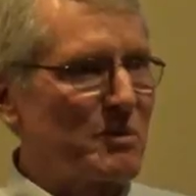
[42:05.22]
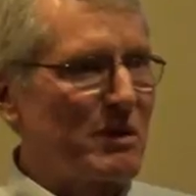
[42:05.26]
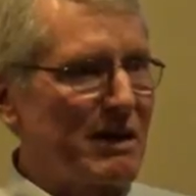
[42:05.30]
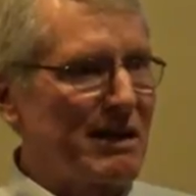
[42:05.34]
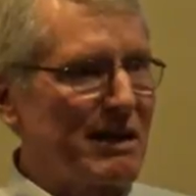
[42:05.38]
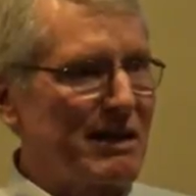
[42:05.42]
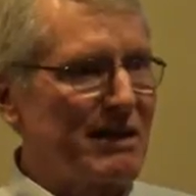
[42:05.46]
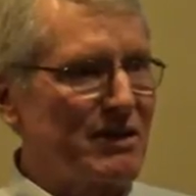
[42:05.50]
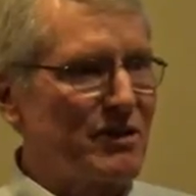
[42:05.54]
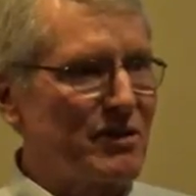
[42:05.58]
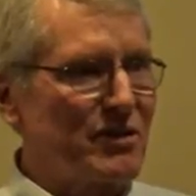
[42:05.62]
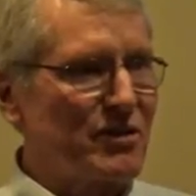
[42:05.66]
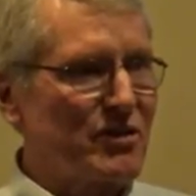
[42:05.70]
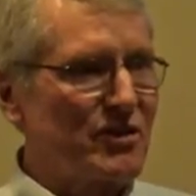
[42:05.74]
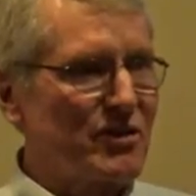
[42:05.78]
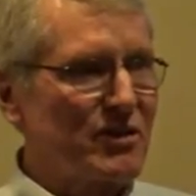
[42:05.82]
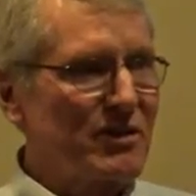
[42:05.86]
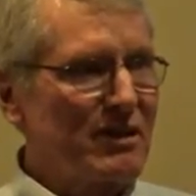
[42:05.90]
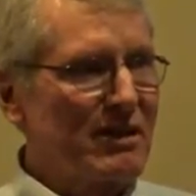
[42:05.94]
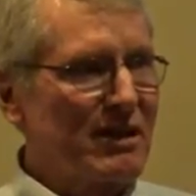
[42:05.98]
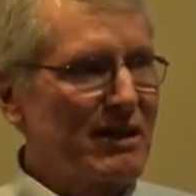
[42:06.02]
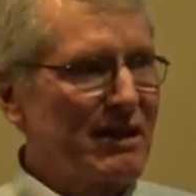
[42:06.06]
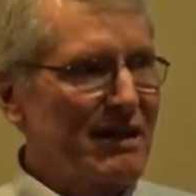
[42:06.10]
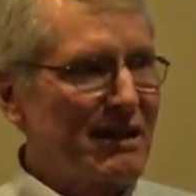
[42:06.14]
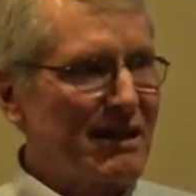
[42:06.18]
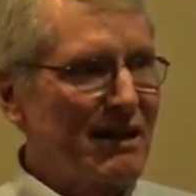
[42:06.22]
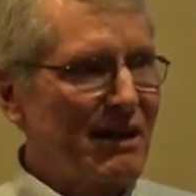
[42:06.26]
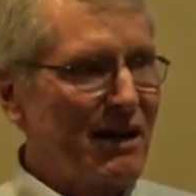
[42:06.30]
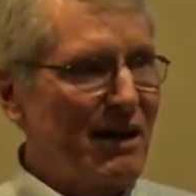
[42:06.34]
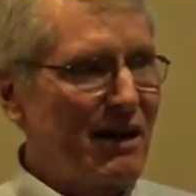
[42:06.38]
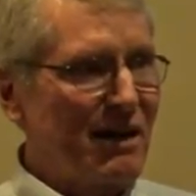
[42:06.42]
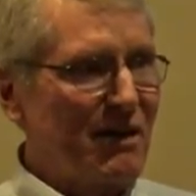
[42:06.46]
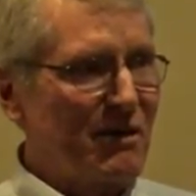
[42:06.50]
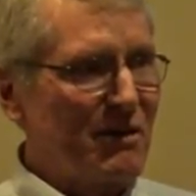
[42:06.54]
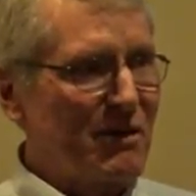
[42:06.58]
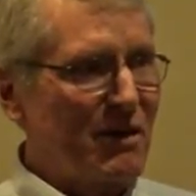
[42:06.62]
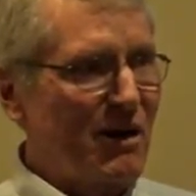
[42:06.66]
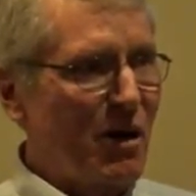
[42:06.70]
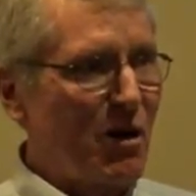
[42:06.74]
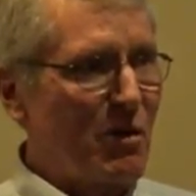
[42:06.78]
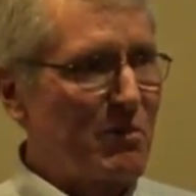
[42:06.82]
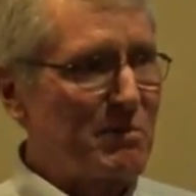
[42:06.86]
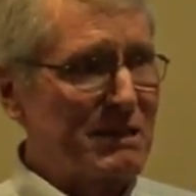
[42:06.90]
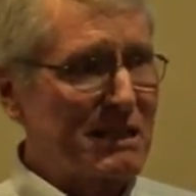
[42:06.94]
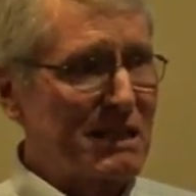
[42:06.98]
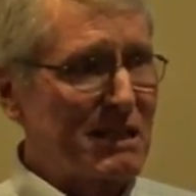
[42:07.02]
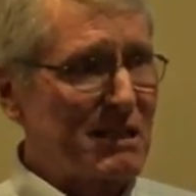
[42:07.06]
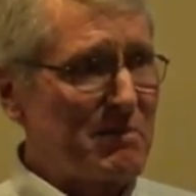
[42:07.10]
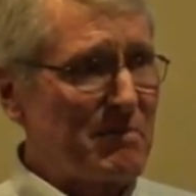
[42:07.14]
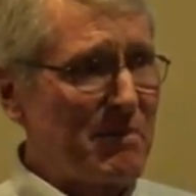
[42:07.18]
was
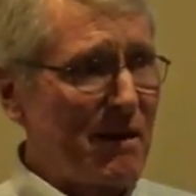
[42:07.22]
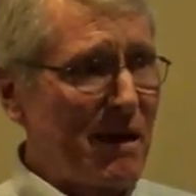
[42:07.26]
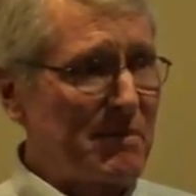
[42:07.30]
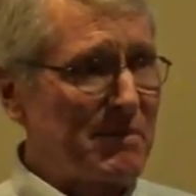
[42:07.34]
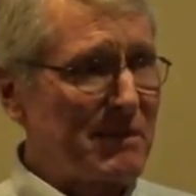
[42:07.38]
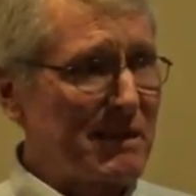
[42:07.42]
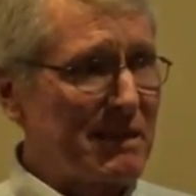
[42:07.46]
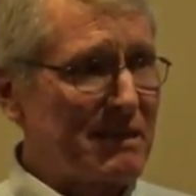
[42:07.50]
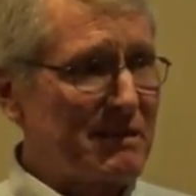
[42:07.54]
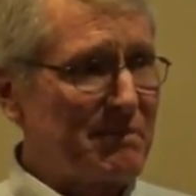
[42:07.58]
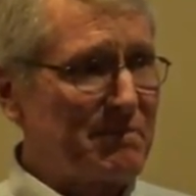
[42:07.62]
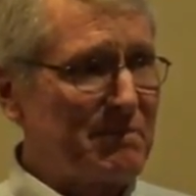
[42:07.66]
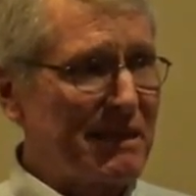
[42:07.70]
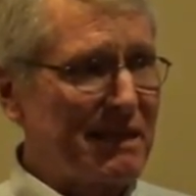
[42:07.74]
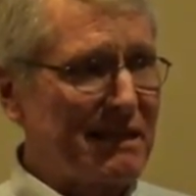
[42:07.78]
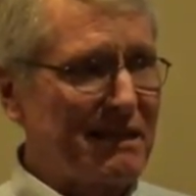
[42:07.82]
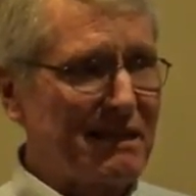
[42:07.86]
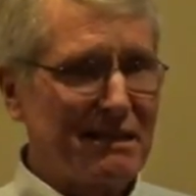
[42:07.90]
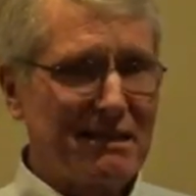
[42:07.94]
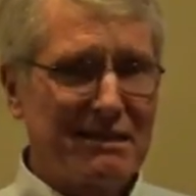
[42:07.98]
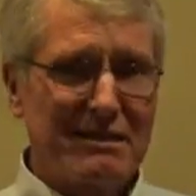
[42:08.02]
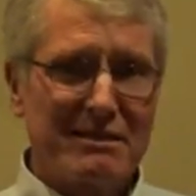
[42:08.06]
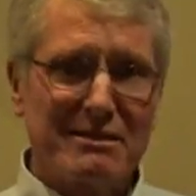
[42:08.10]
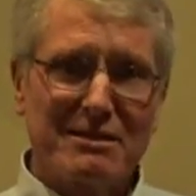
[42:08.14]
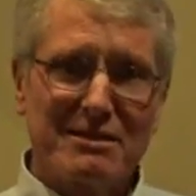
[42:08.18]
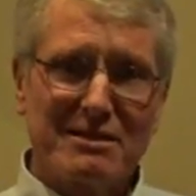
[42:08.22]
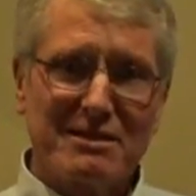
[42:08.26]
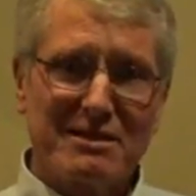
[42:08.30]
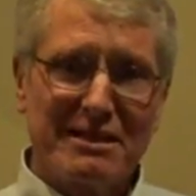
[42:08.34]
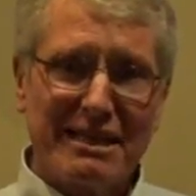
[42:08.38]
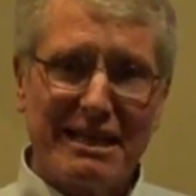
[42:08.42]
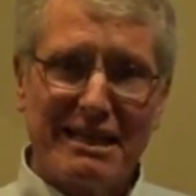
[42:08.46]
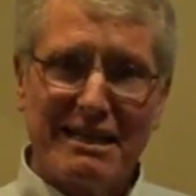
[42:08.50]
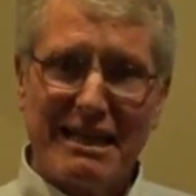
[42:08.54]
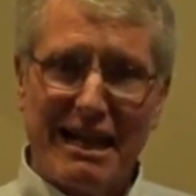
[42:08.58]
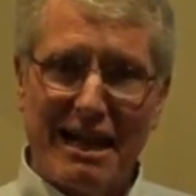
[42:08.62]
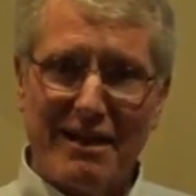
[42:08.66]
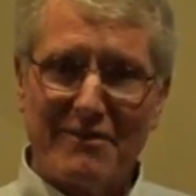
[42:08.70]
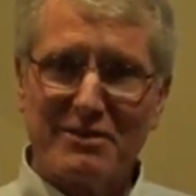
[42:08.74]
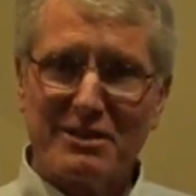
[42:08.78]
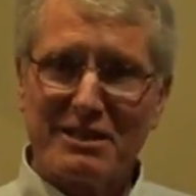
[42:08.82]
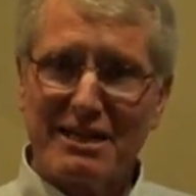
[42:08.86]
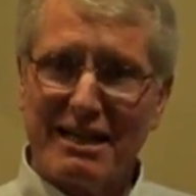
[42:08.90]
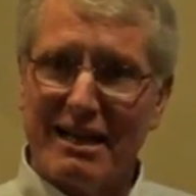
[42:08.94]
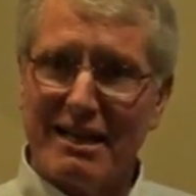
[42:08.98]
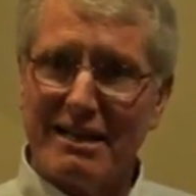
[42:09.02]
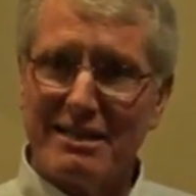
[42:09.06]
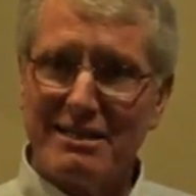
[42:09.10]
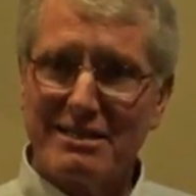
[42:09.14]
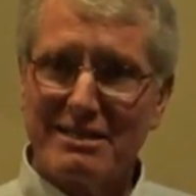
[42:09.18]
open to the public because they had
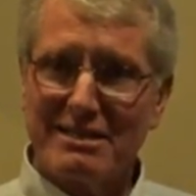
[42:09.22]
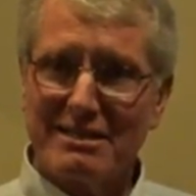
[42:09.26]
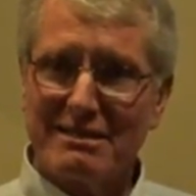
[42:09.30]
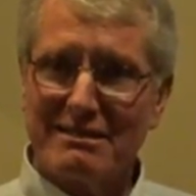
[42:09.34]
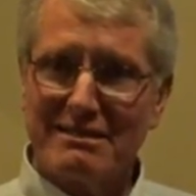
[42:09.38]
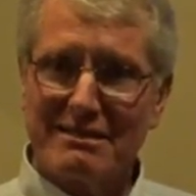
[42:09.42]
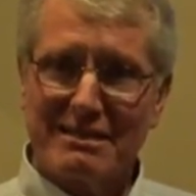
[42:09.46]
advertised